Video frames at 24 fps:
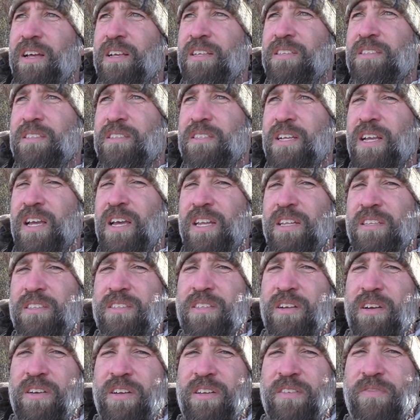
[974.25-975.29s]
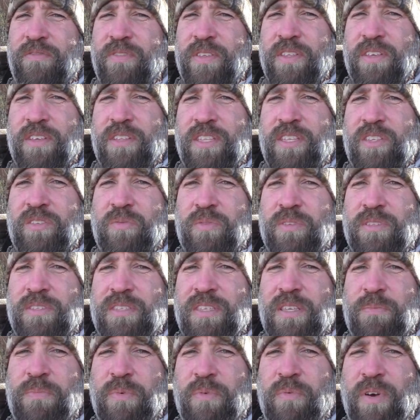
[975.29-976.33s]
I kind of started feeling this one
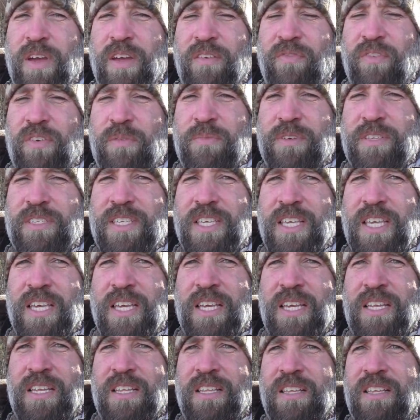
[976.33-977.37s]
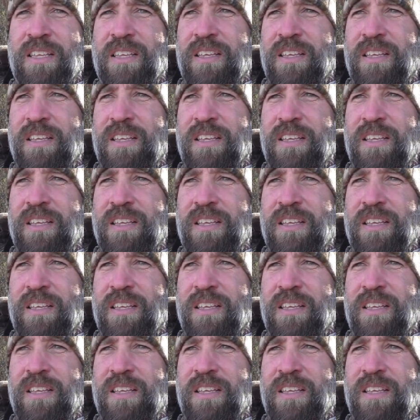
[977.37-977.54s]
slip away from us again.